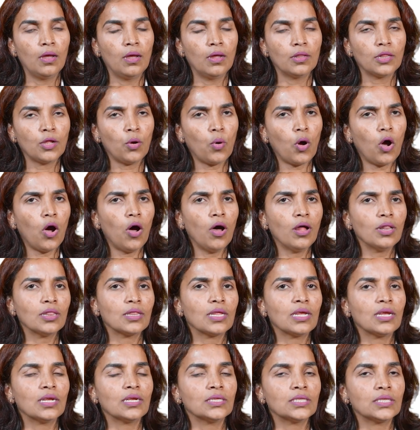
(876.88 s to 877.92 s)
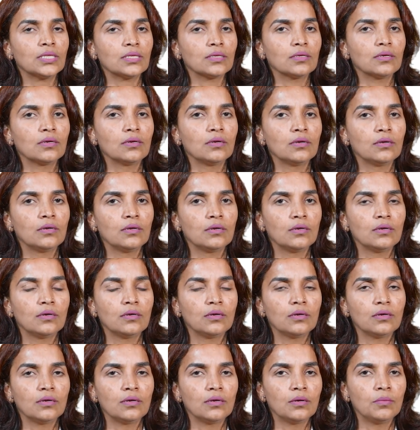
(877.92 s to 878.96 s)
Now all these
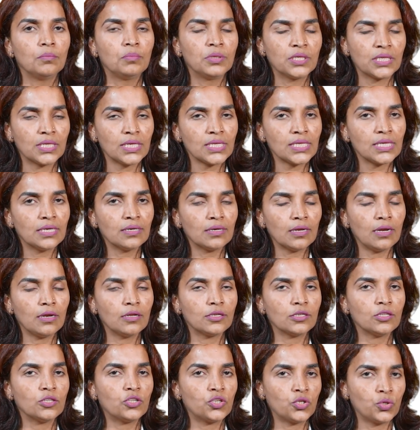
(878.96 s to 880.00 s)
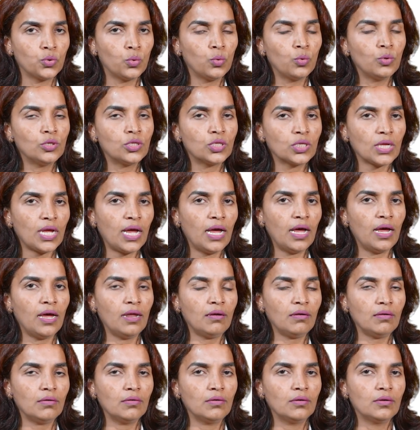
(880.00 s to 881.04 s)
business intelligence tools are
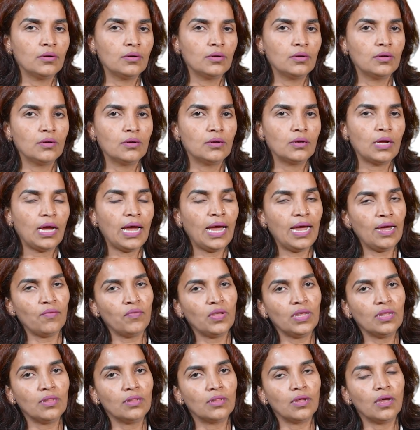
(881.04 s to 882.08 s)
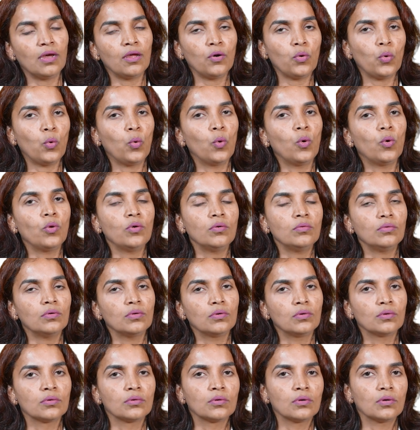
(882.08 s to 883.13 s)
having their own
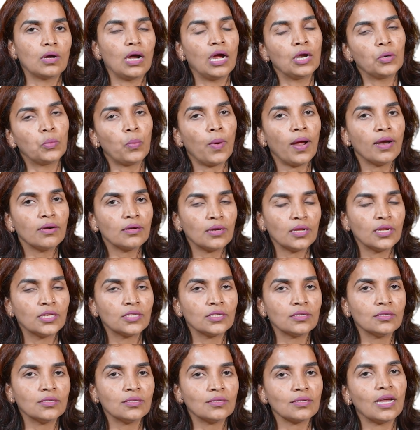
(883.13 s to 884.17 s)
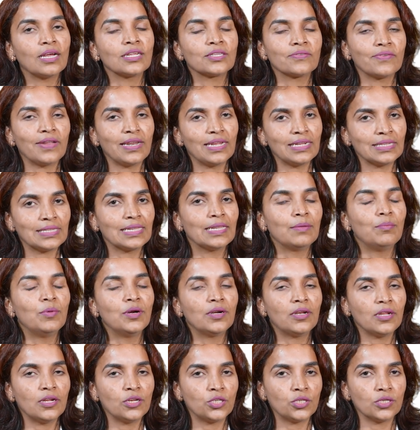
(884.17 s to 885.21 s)
advantages as well as
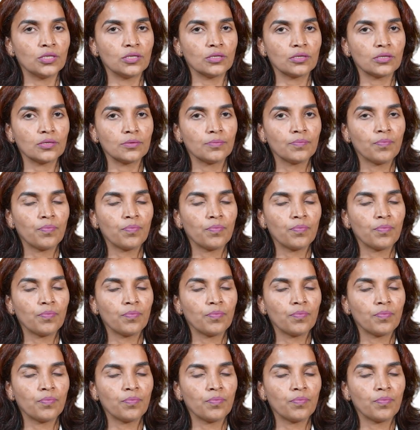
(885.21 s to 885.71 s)
limitations.